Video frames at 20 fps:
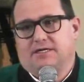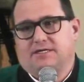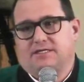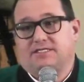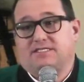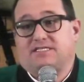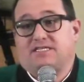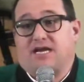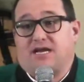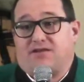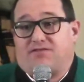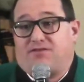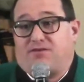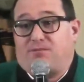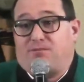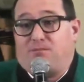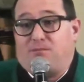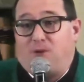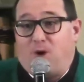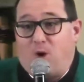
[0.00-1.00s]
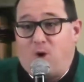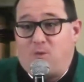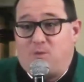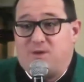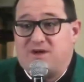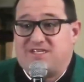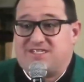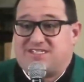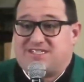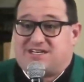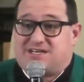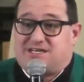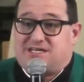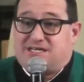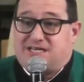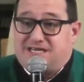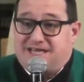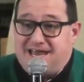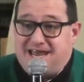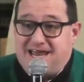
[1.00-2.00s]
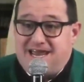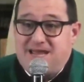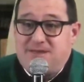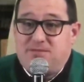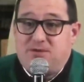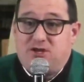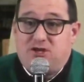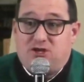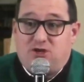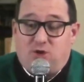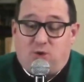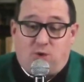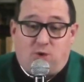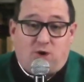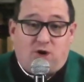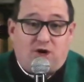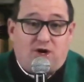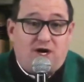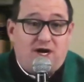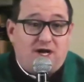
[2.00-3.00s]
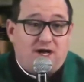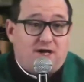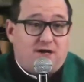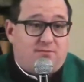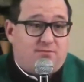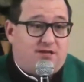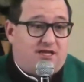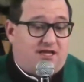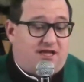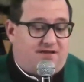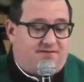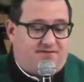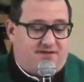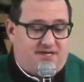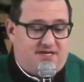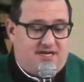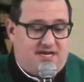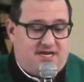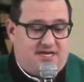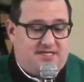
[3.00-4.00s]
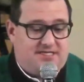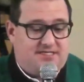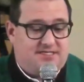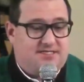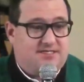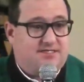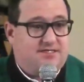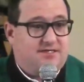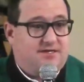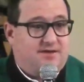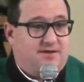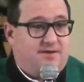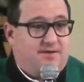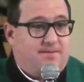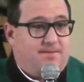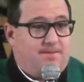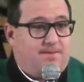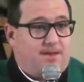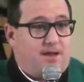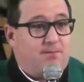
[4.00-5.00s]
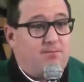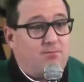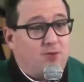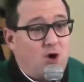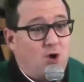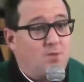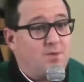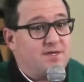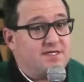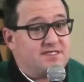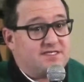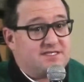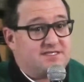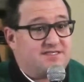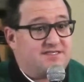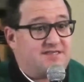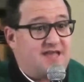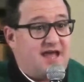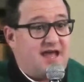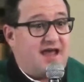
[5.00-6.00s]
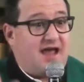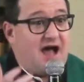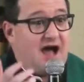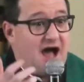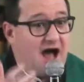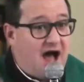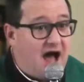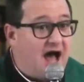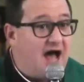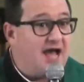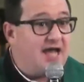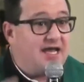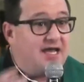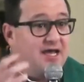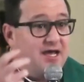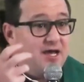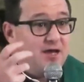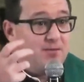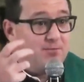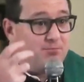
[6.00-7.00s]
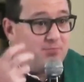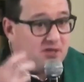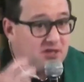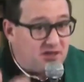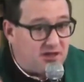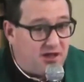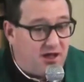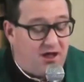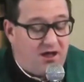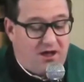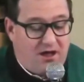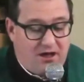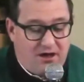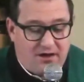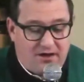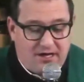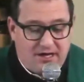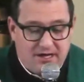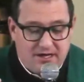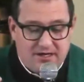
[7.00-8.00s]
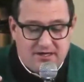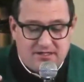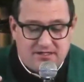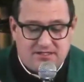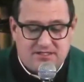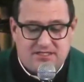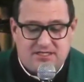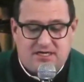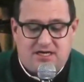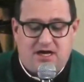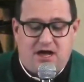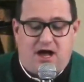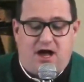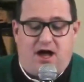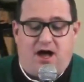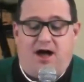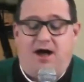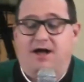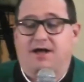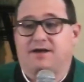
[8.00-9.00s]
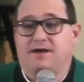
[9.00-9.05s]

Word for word: instead of a moment to claim your belovedness, a moment to say, I belong to God.